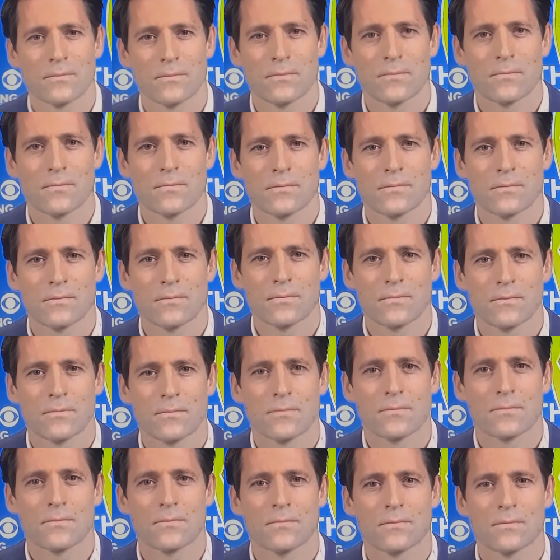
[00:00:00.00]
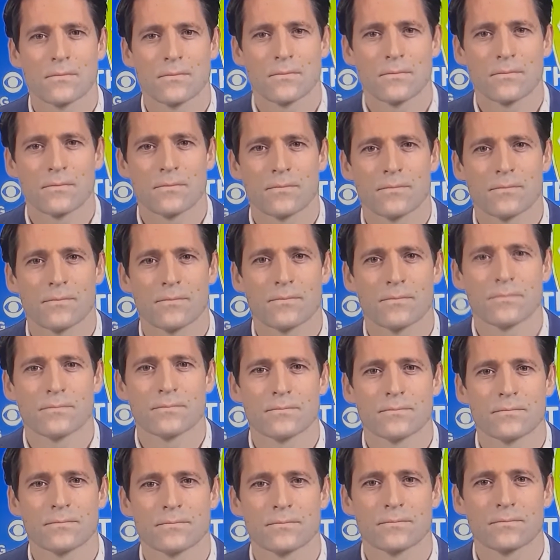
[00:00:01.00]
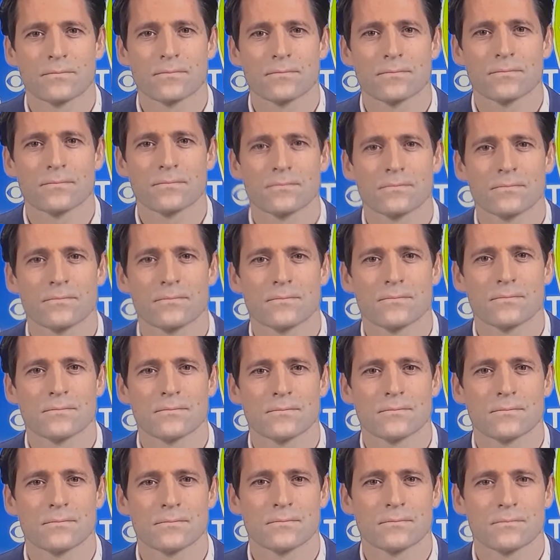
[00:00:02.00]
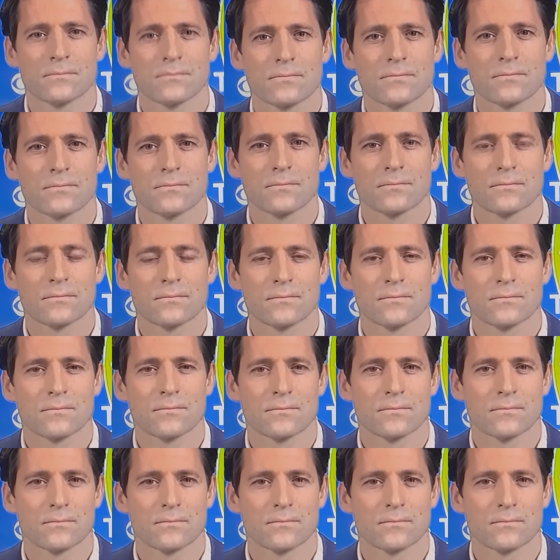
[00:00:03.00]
[no speech]